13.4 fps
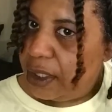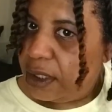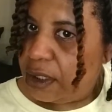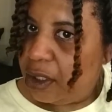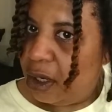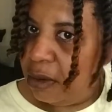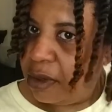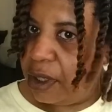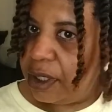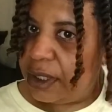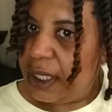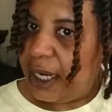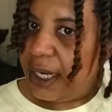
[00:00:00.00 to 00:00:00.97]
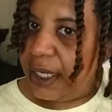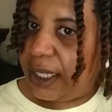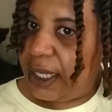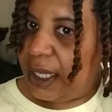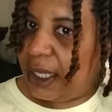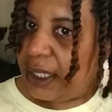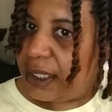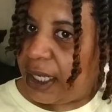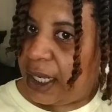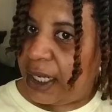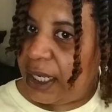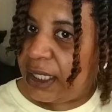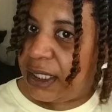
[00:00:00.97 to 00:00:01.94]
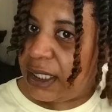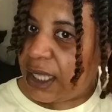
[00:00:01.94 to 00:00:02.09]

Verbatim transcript: So I'm going to take these. And this